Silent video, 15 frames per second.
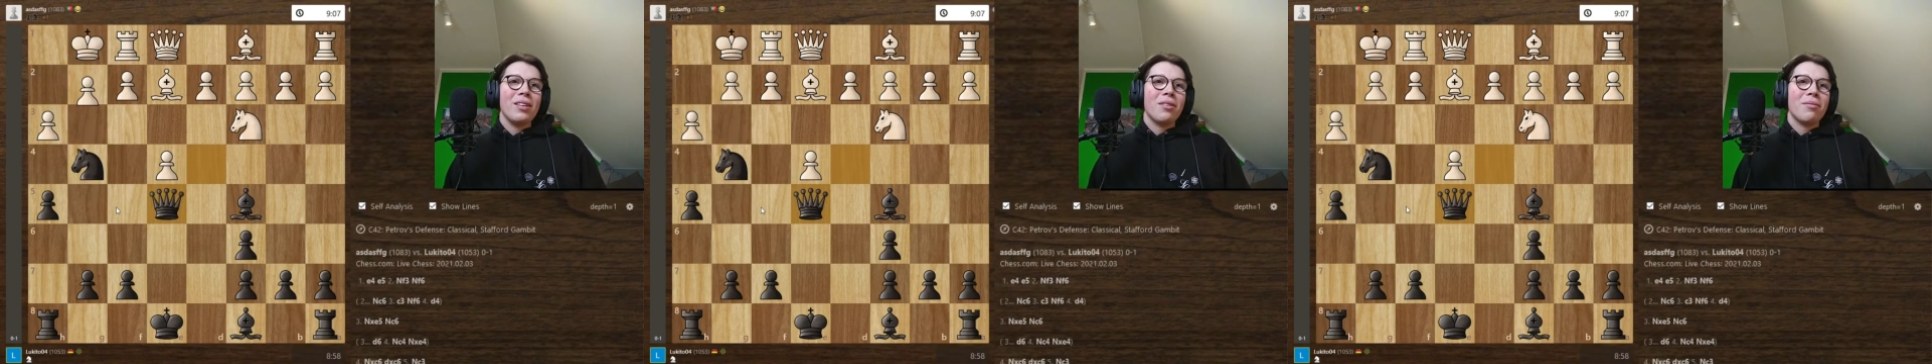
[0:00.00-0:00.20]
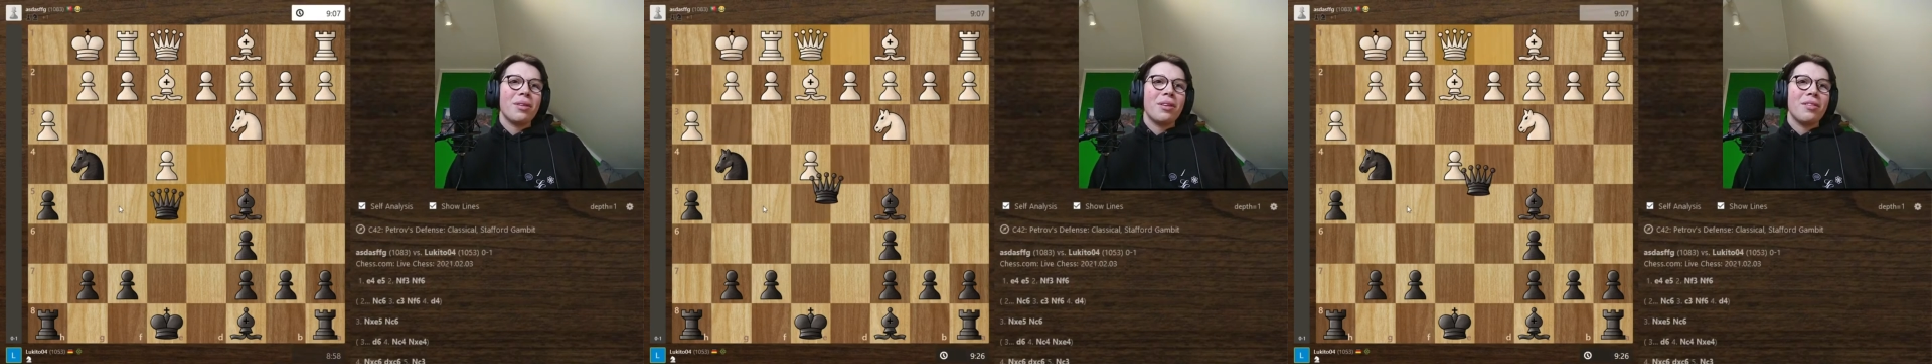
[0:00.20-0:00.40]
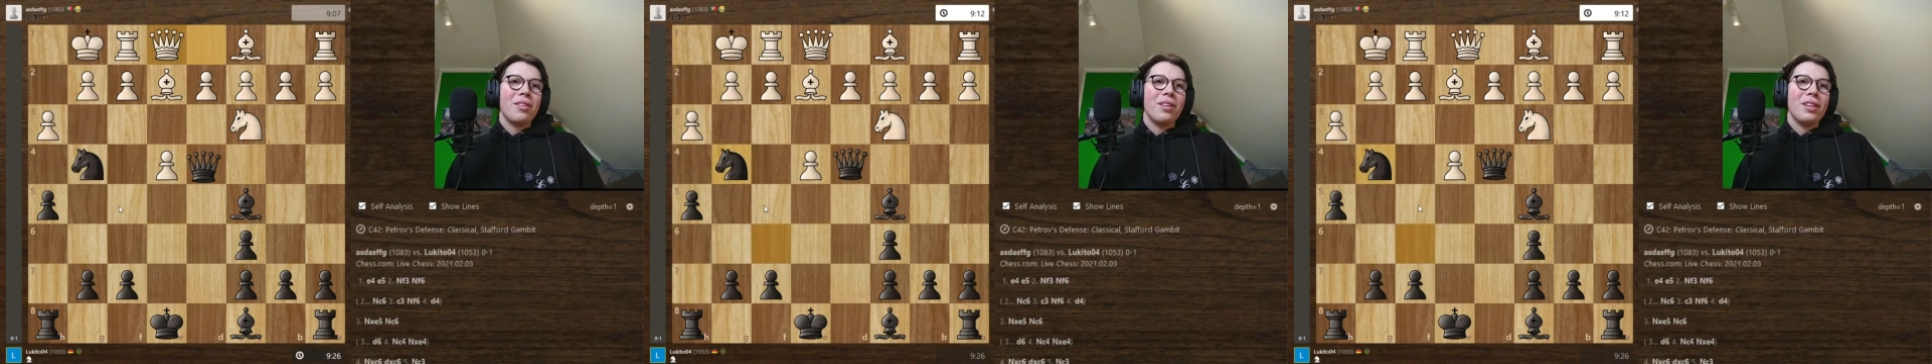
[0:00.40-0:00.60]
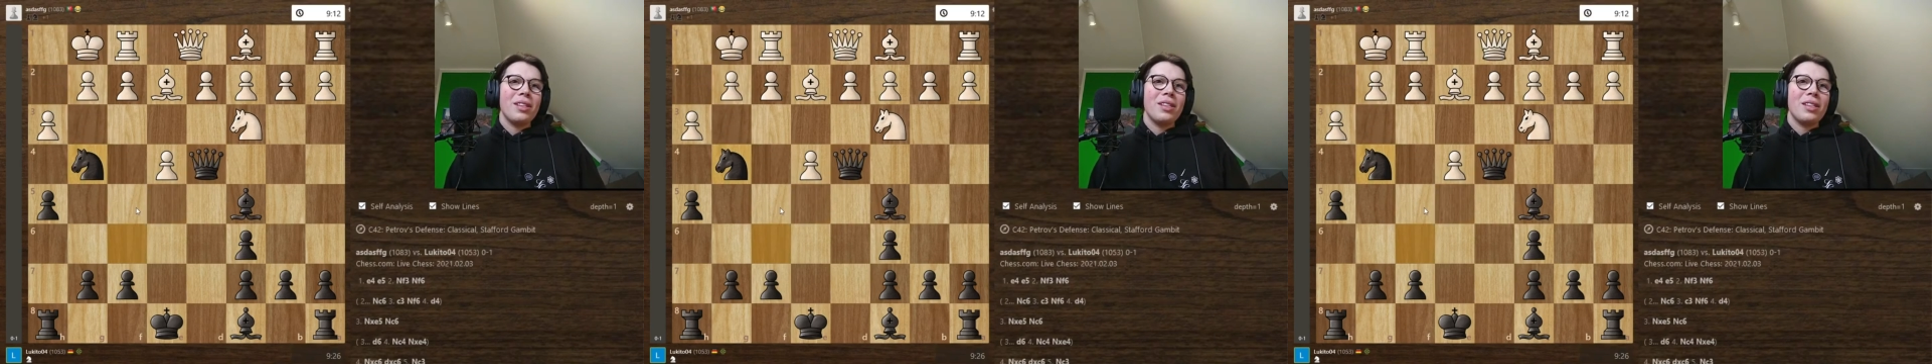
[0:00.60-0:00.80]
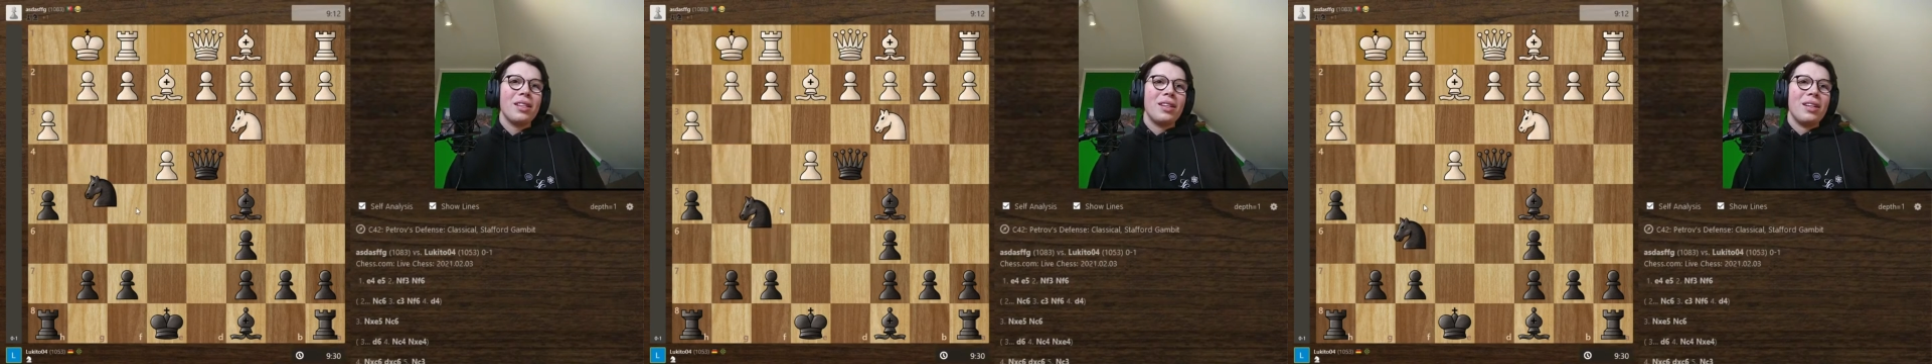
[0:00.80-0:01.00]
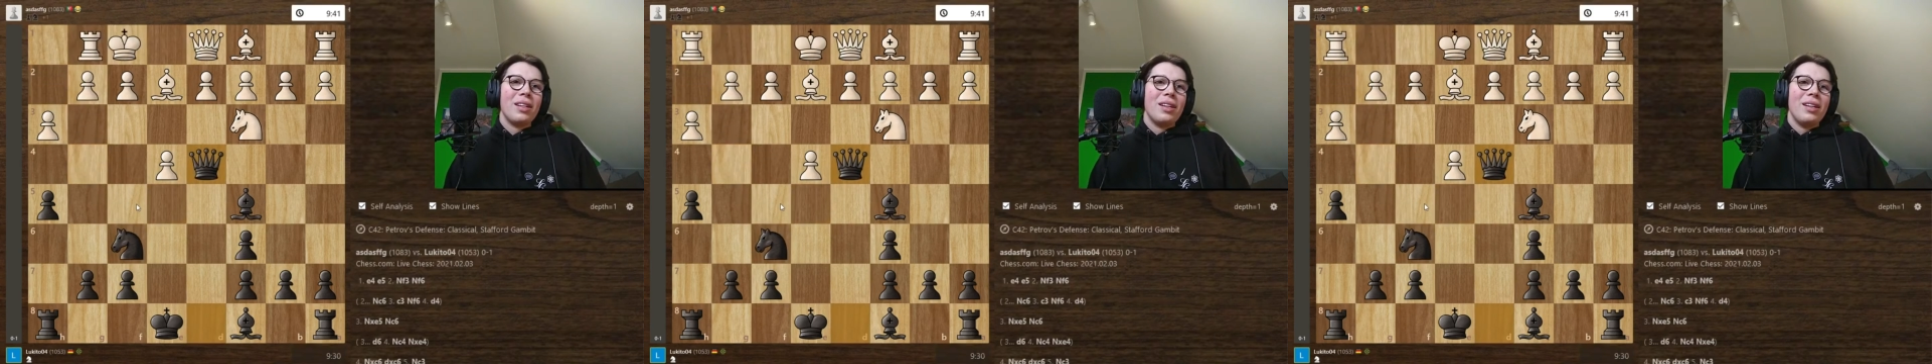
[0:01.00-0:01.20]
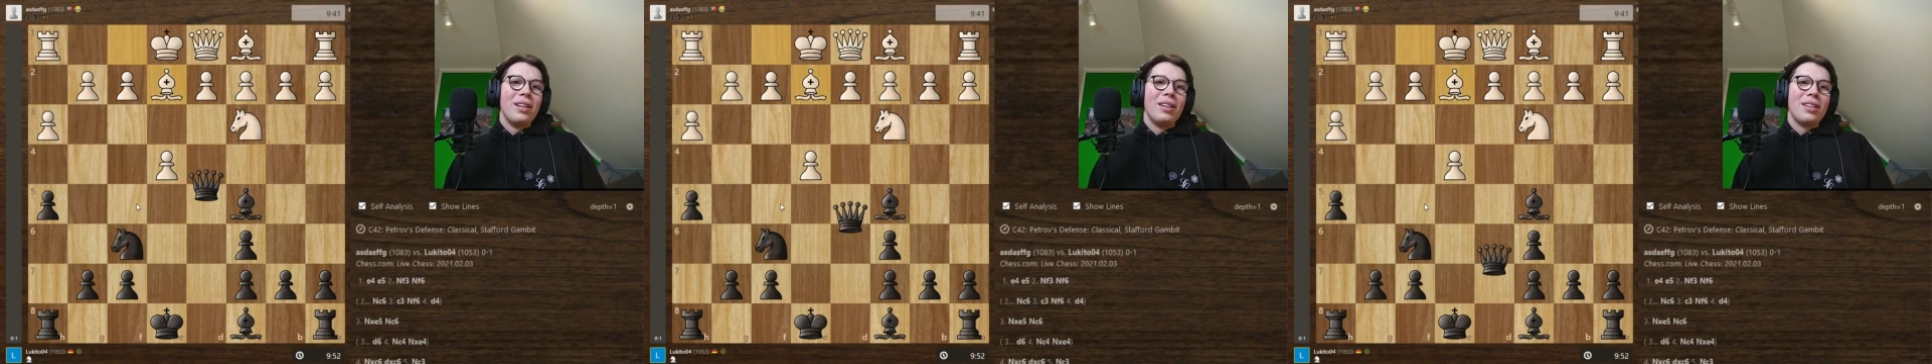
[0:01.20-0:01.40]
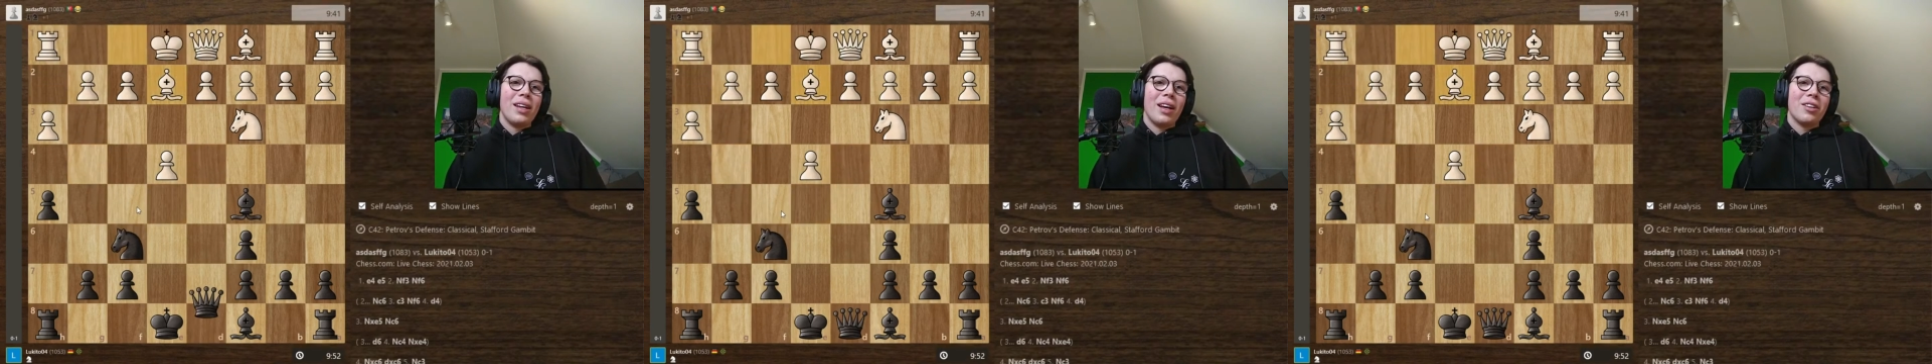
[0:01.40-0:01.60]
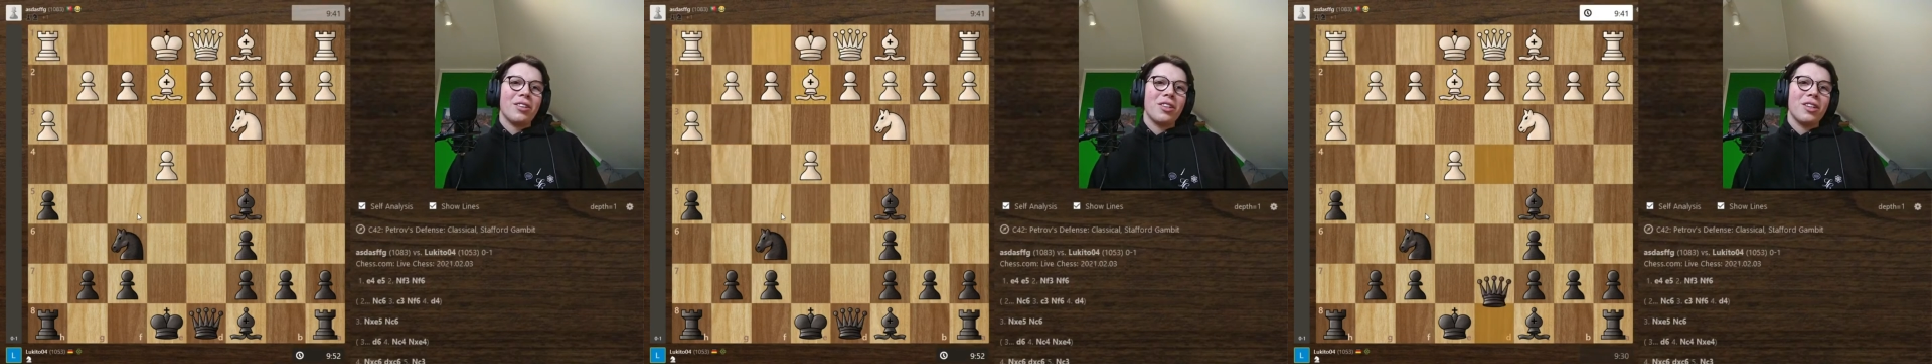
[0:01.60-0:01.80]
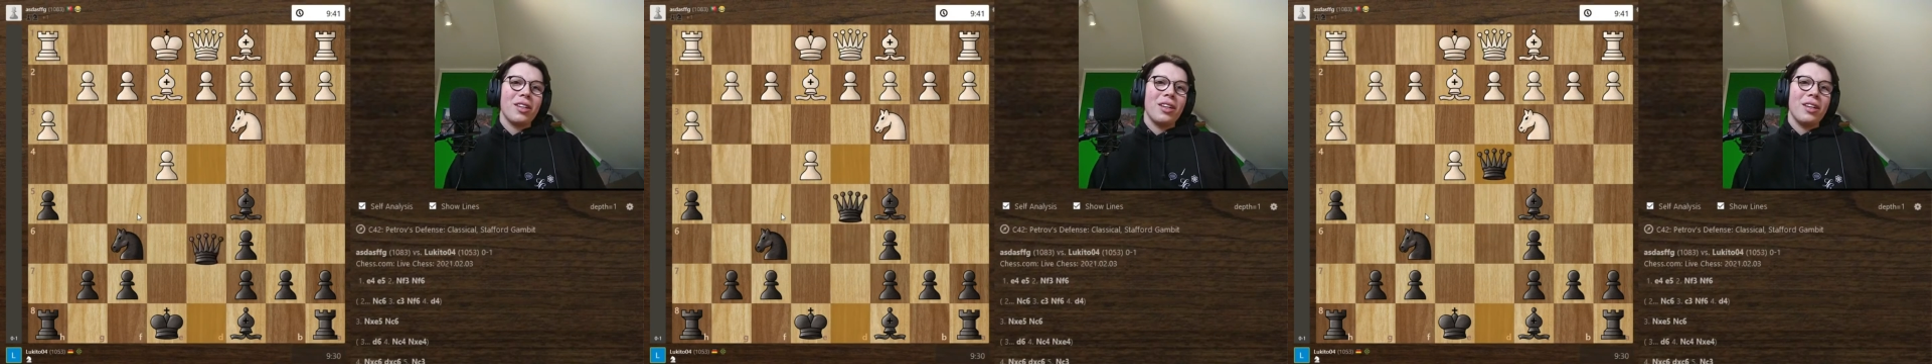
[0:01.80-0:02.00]
about this is
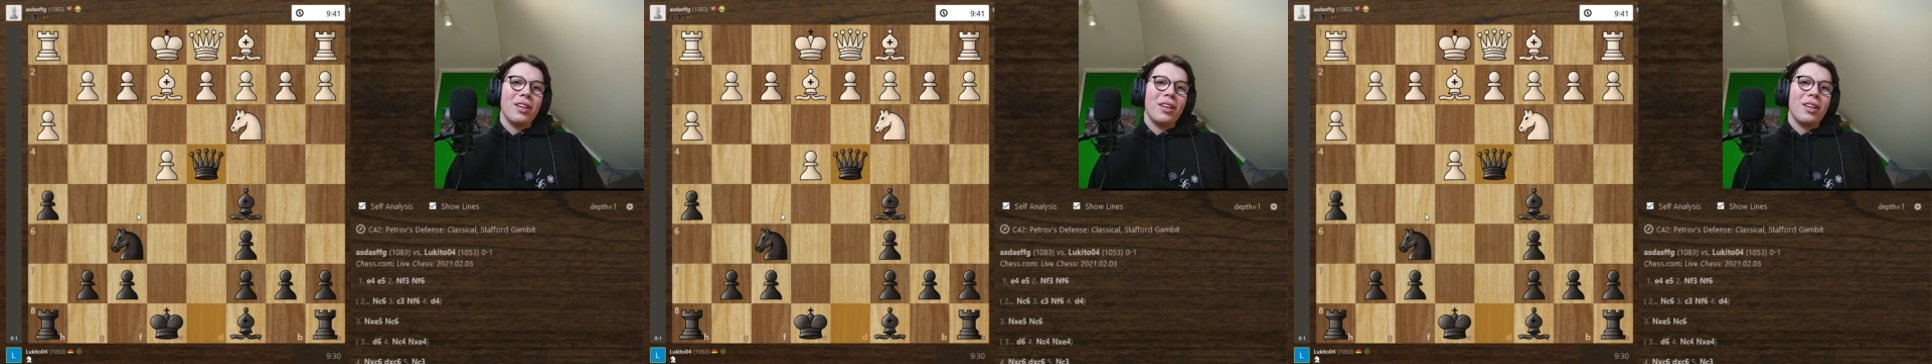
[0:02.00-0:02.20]
actually